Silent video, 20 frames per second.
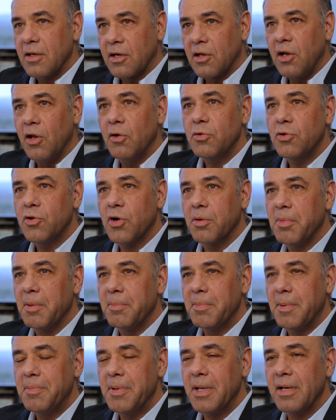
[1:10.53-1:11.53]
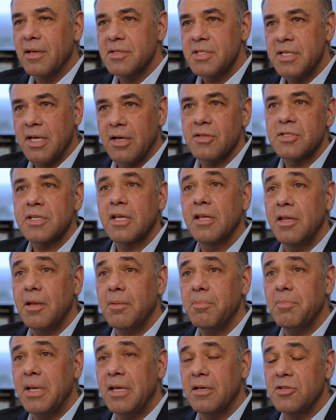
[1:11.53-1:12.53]
The cloned dermal papilla cells can
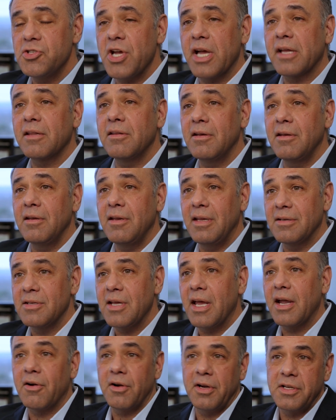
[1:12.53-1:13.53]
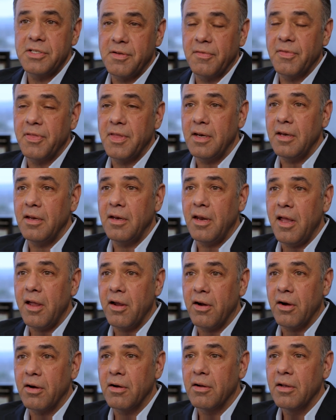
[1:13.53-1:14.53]
then be injected into areas of thinning
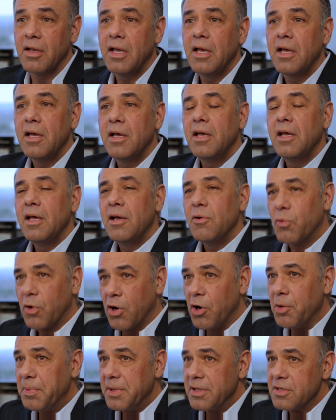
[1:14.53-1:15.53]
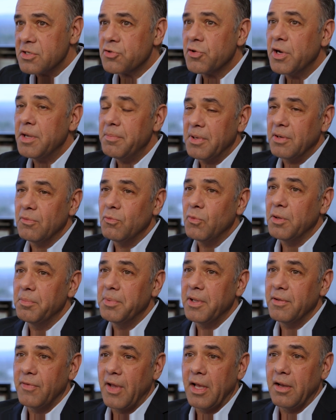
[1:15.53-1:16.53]
hair. We're hoping this treatment will
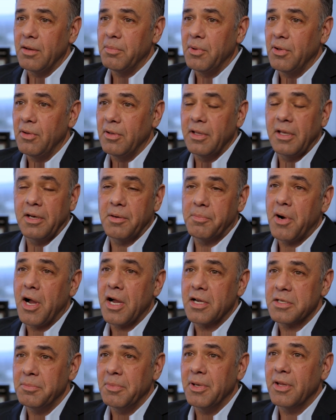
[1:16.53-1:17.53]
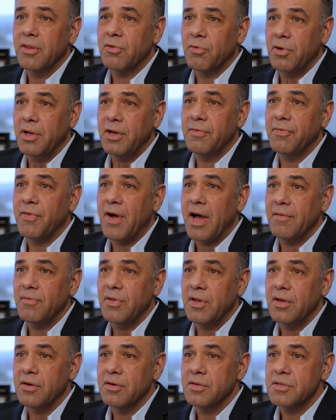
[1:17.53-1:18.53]
be available in approximately three to five
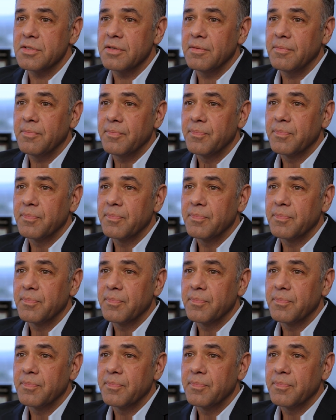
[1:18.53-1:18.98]
years.